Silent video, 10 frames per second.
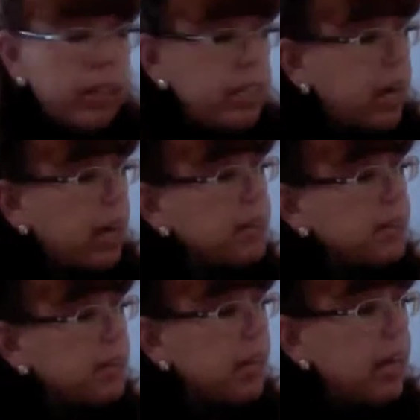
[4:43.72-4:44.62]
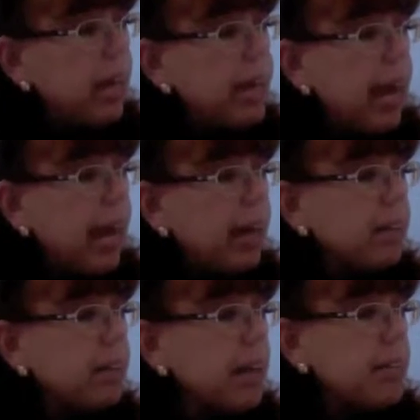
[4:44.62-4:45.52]
text and
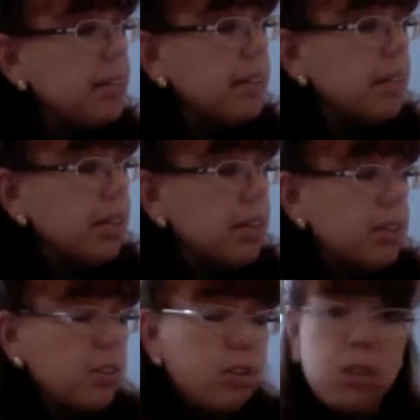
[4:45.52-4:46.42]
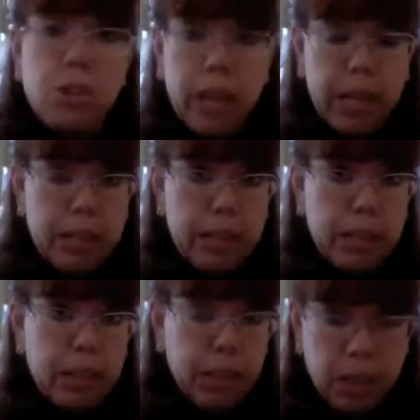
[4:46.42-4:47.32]
analyzing a character's traits
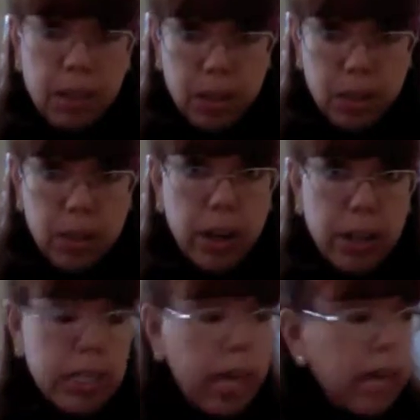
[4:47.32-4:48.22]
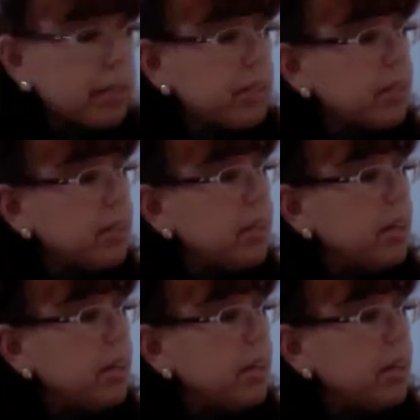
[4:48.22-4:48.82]
in a literary text.